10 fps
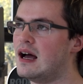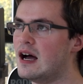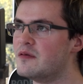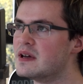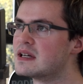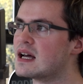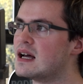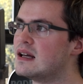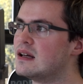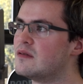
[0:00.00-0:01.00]
I think
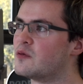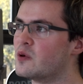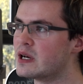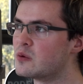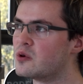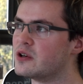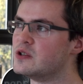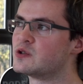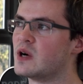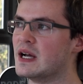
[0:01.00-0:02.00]
for anyone
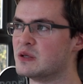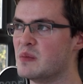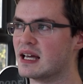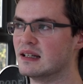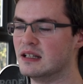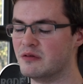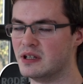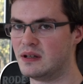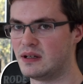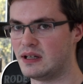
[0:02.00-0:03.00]
who's trying to make a living